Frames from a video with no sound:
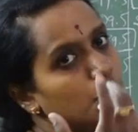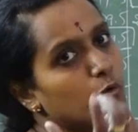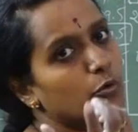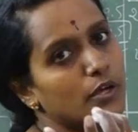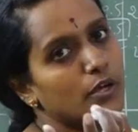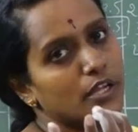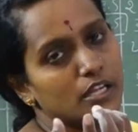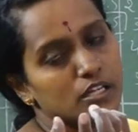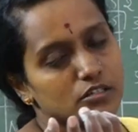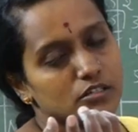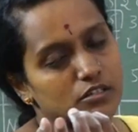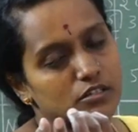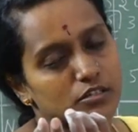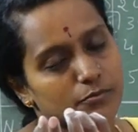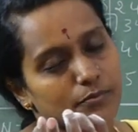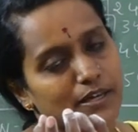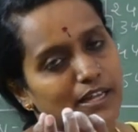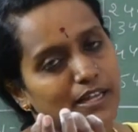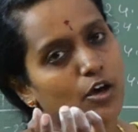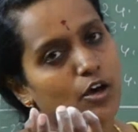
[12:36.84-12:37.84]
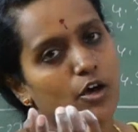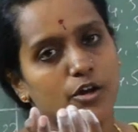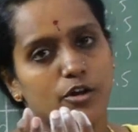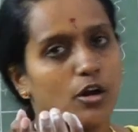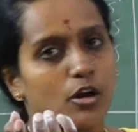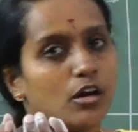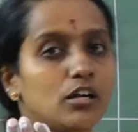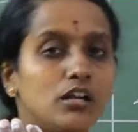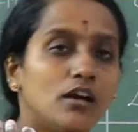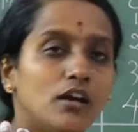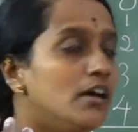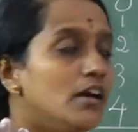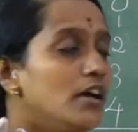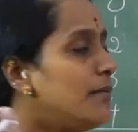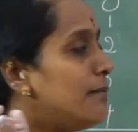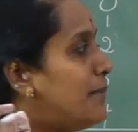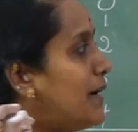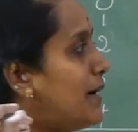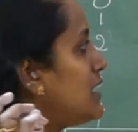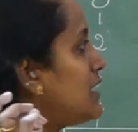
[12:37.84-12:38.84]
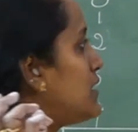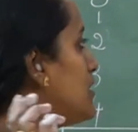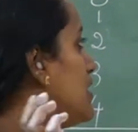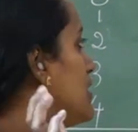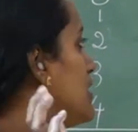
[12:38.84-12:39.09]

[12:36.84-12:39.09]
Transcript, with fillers: new interval or not. But